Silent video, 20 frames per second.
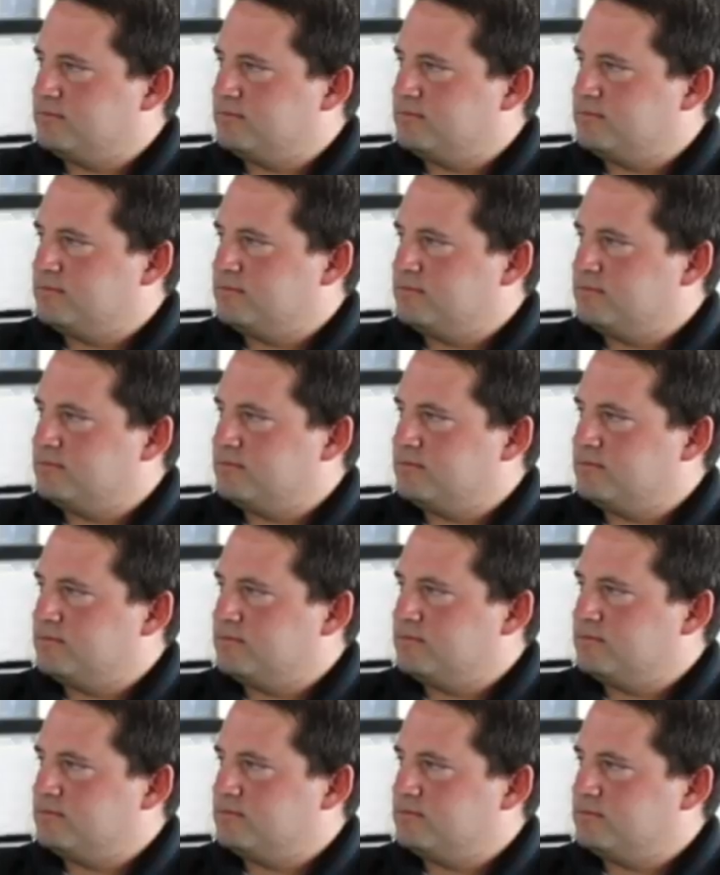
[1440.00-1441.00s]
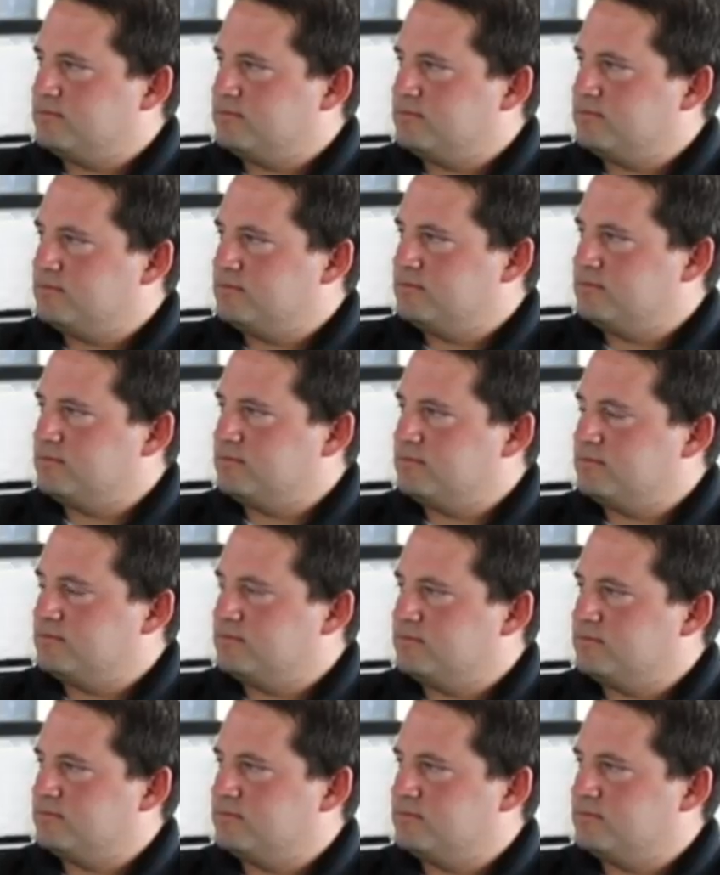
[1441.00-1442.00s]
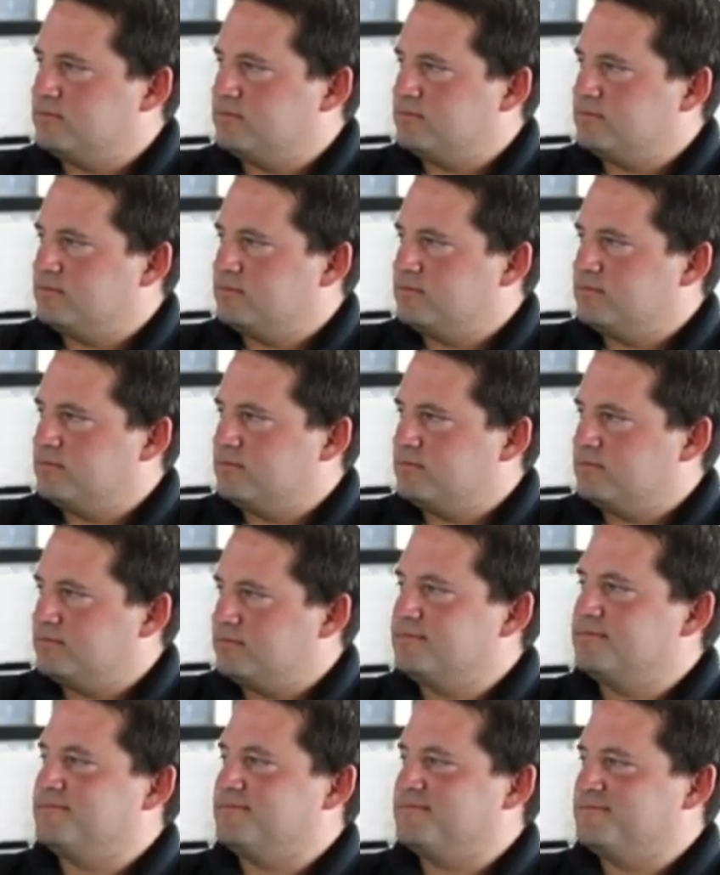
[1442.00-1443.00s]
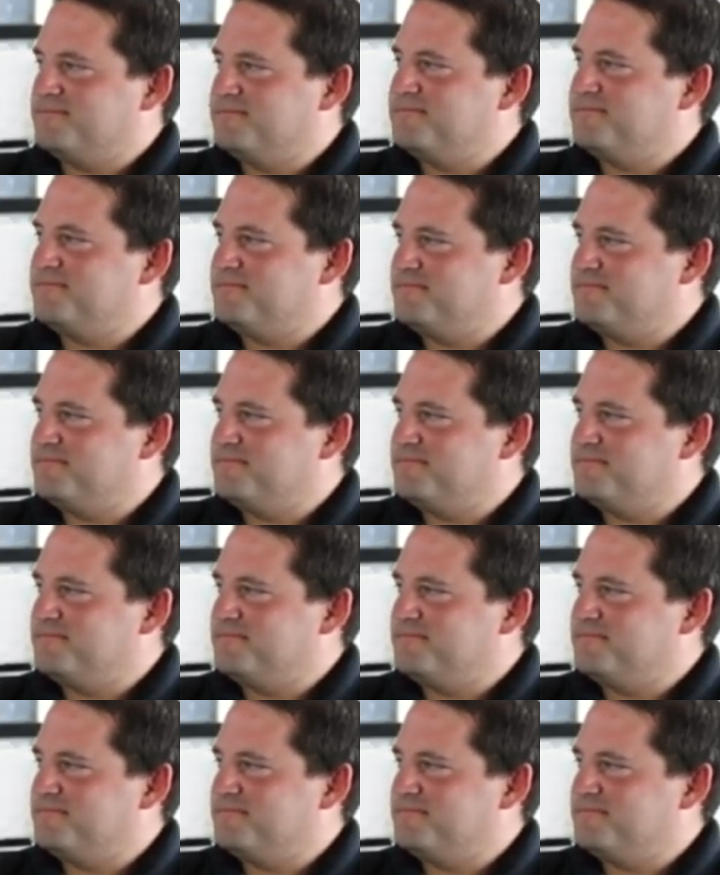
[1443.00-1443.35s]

The person shown says nothing.